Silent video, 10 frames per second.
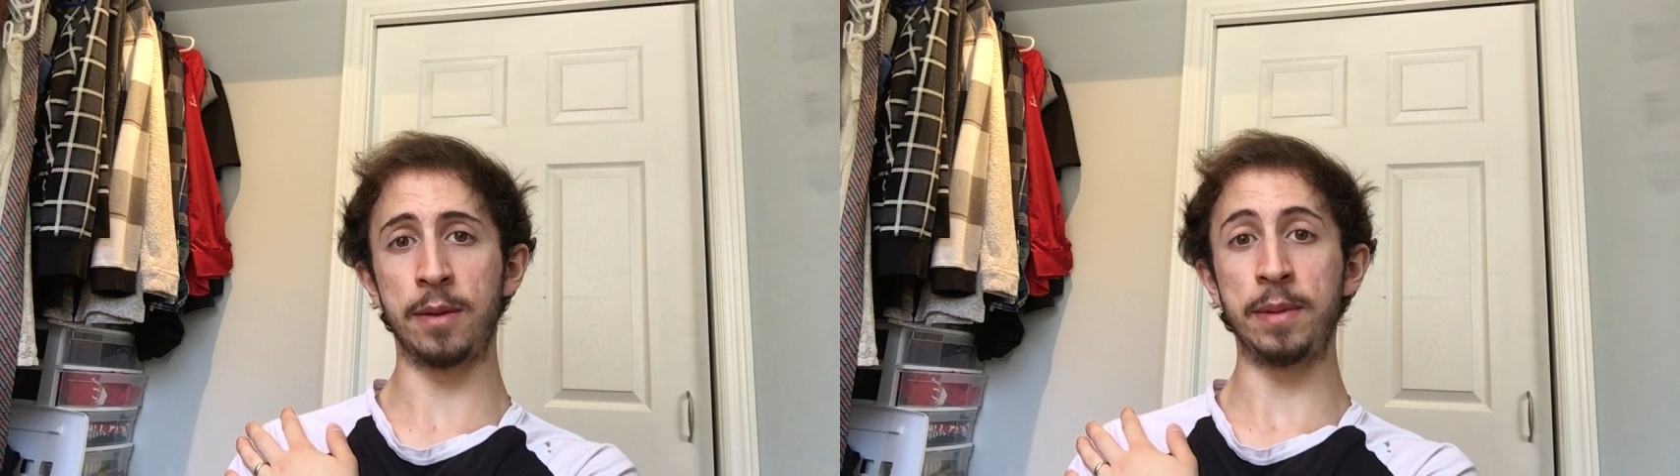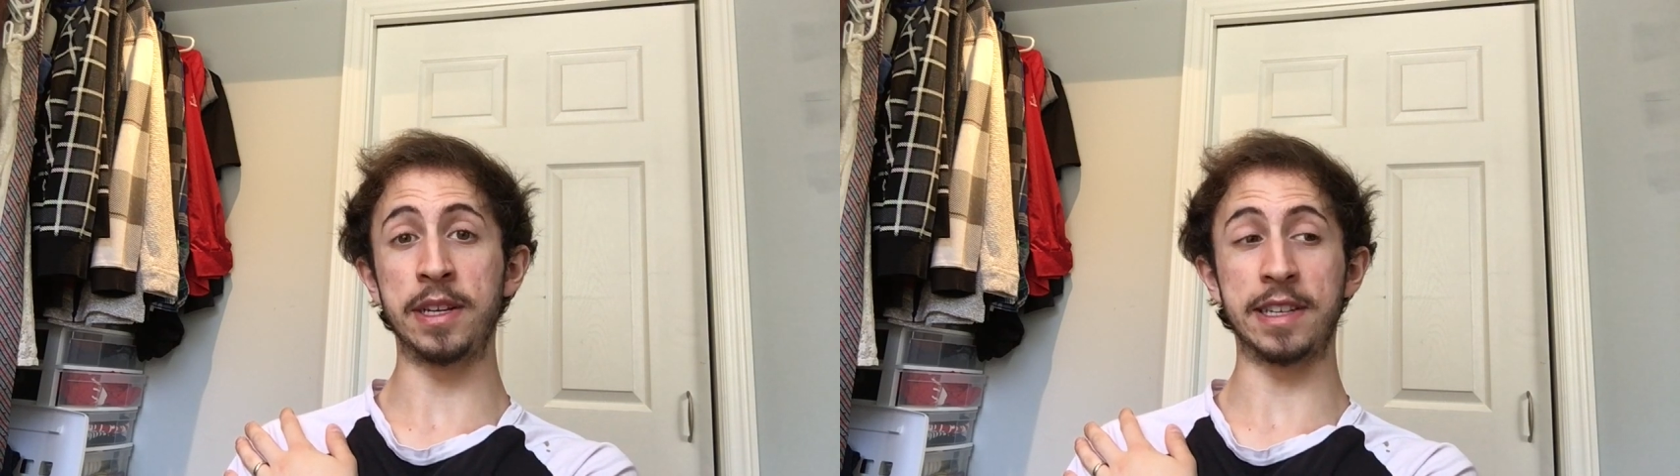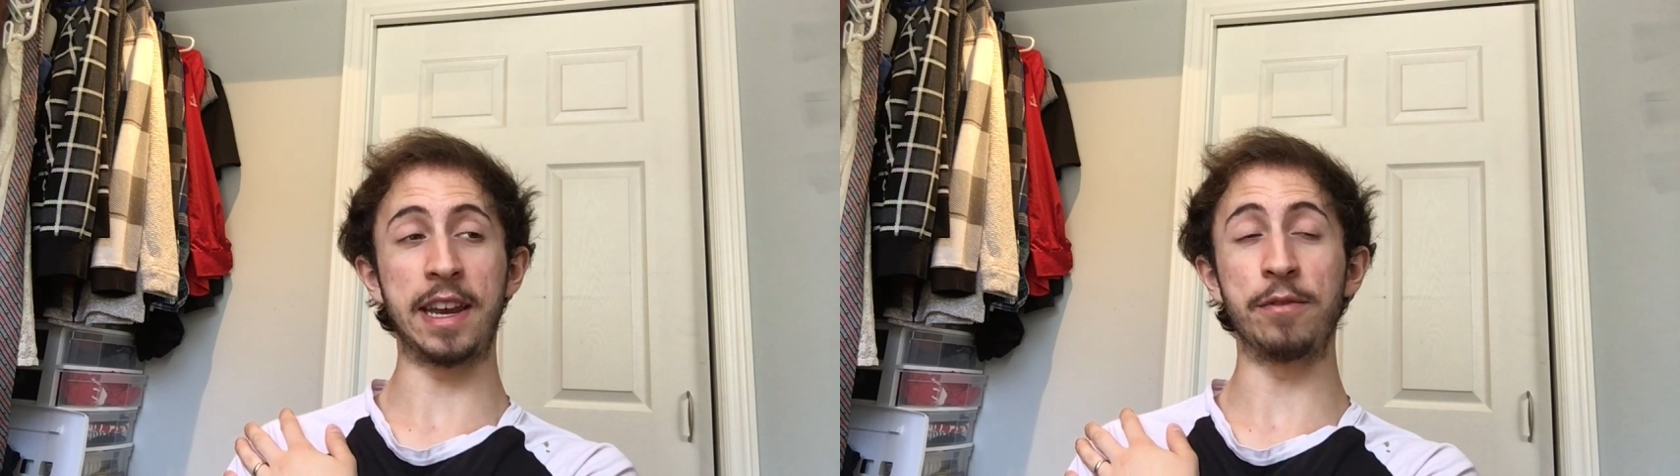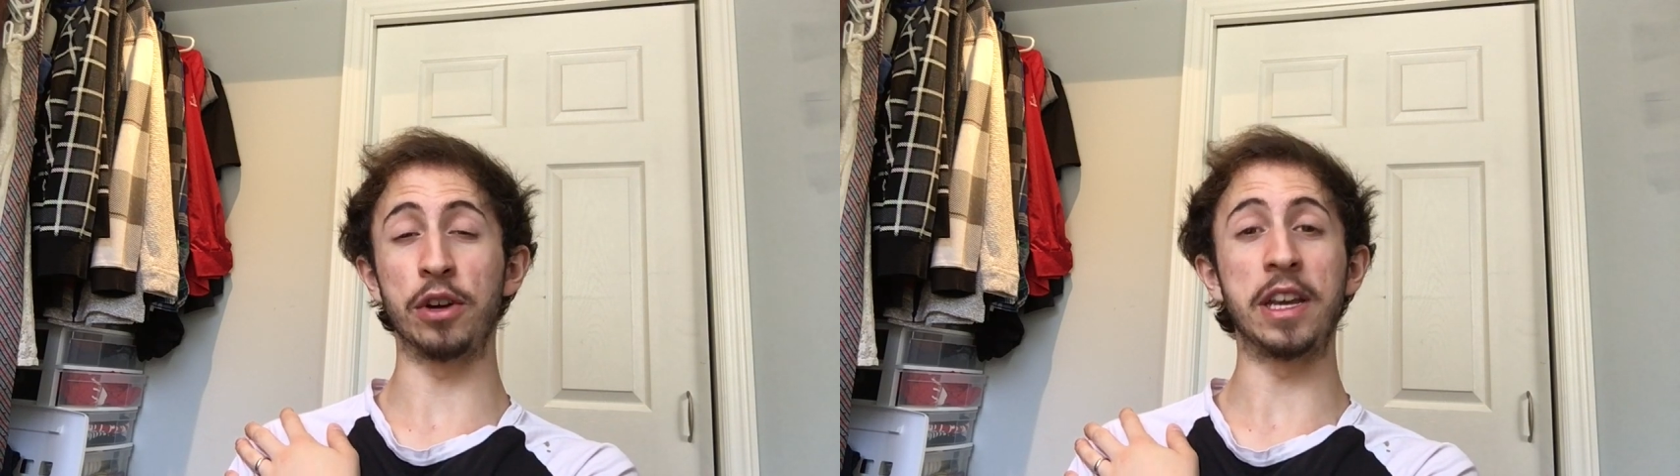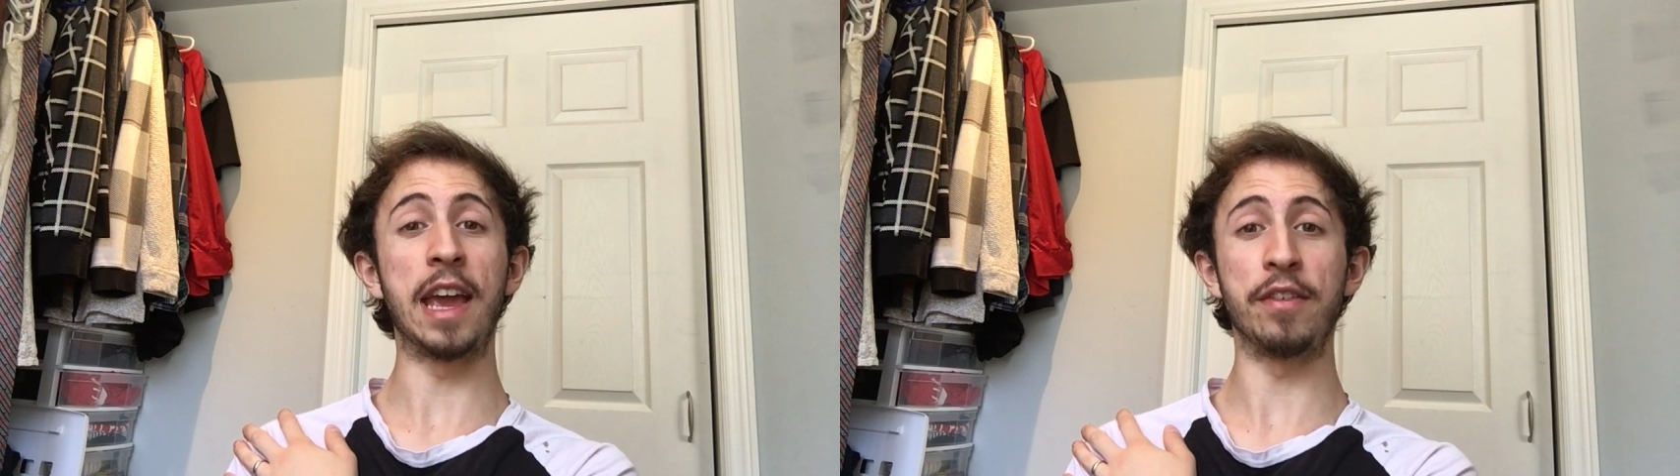because I
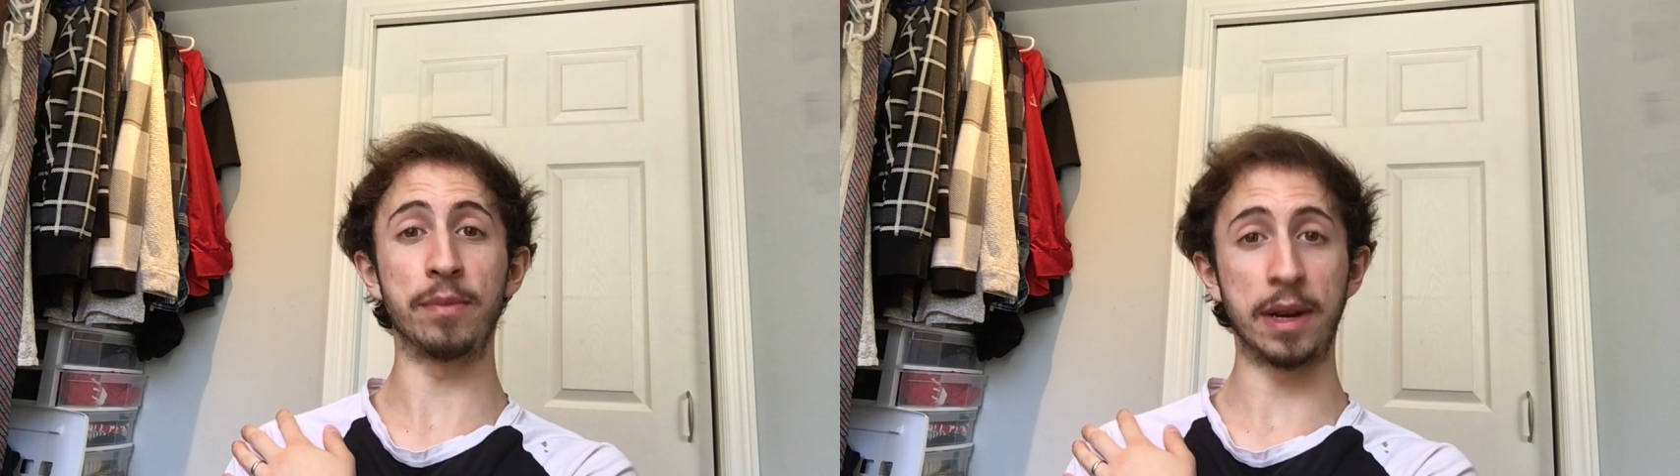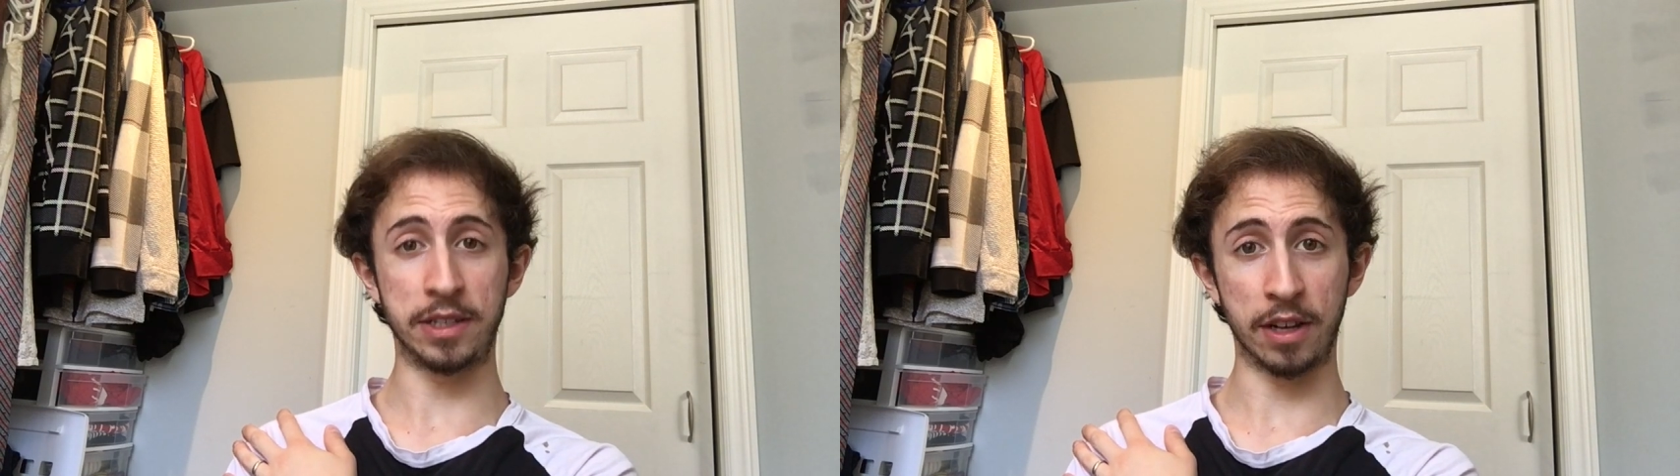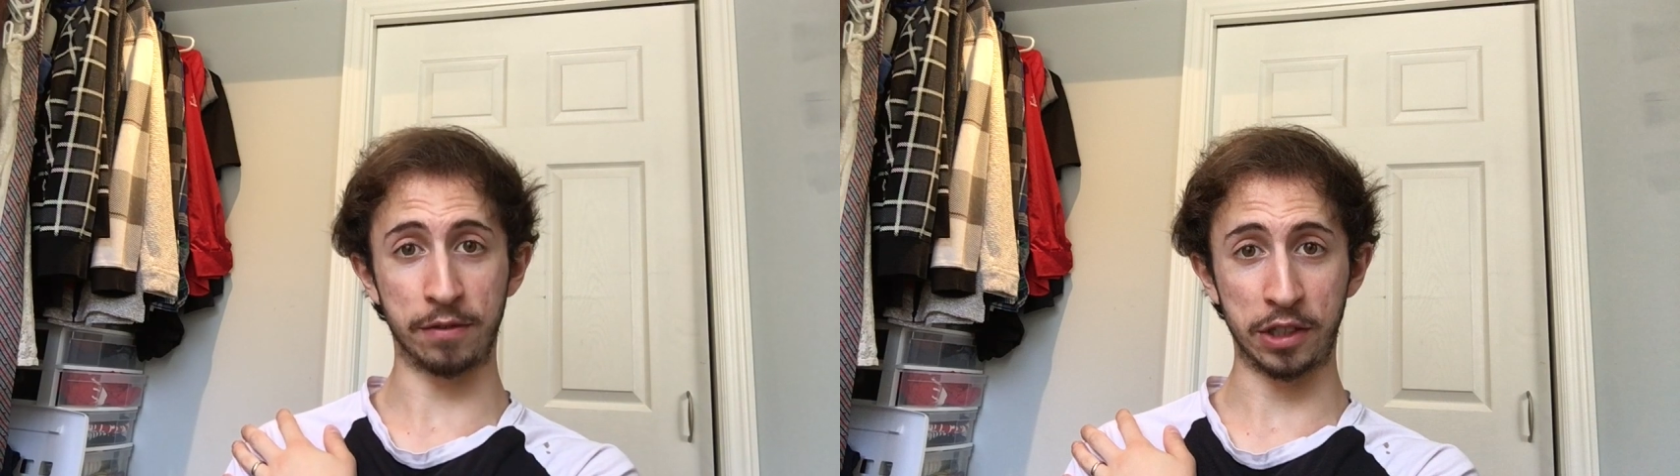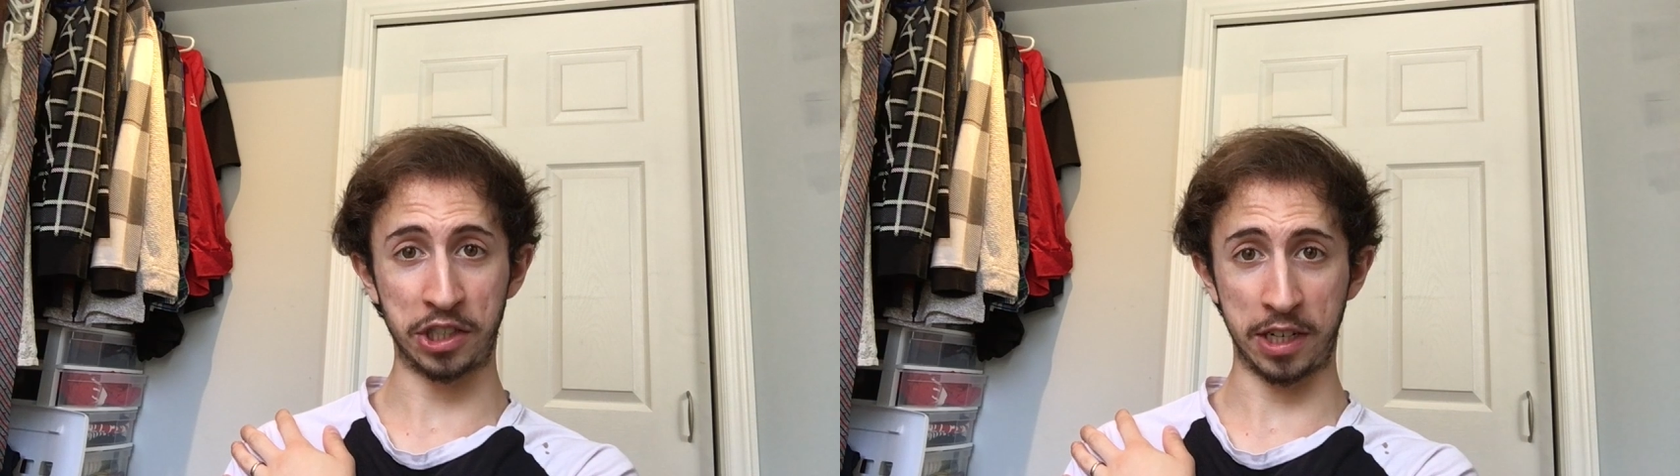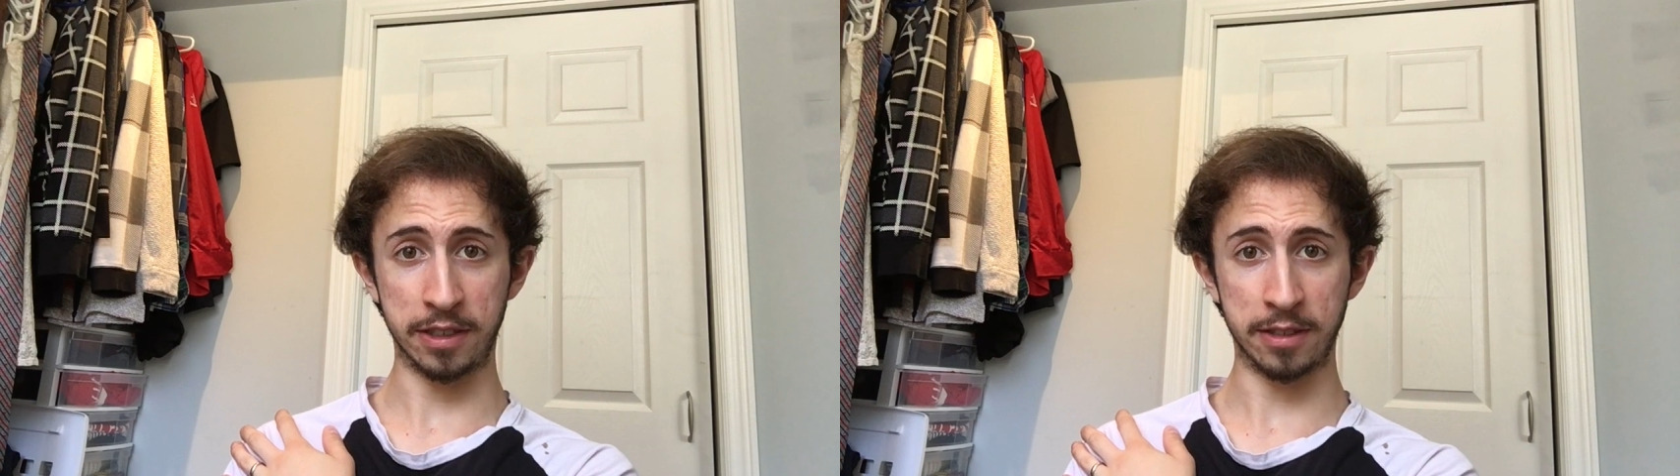never gave myself the
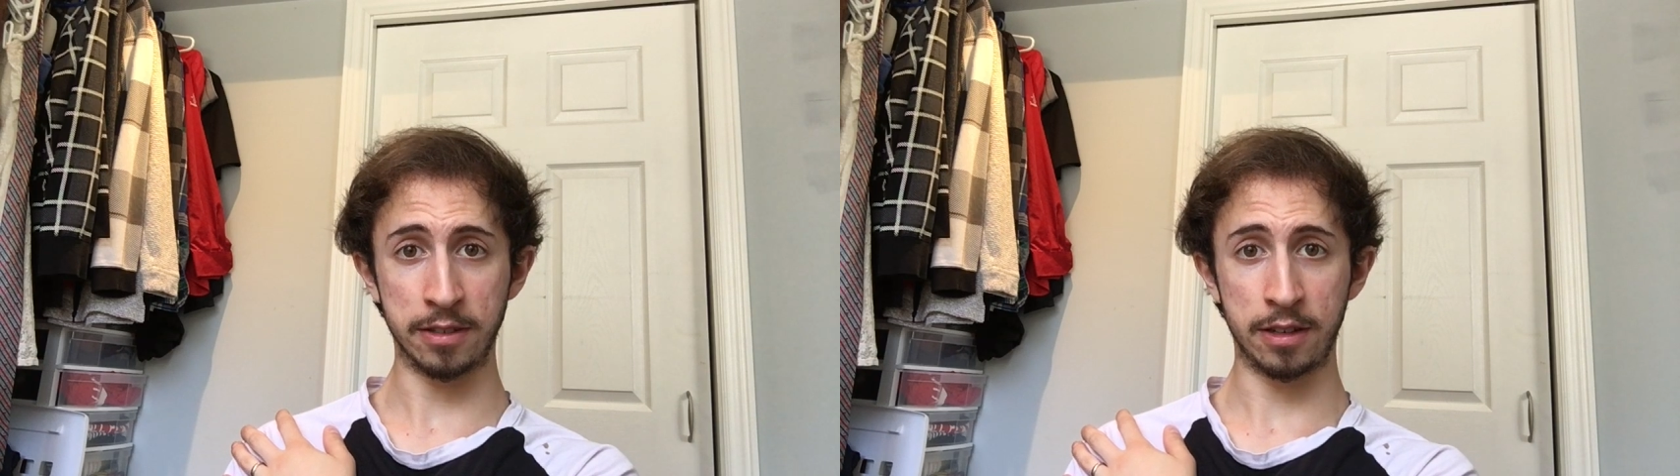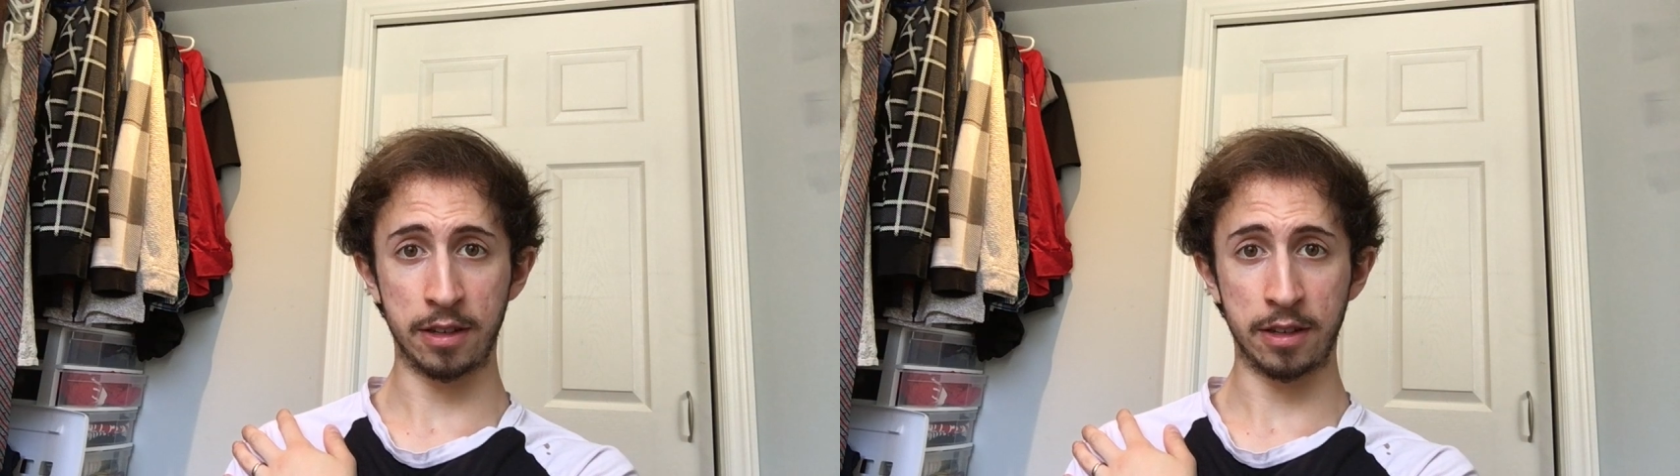chance.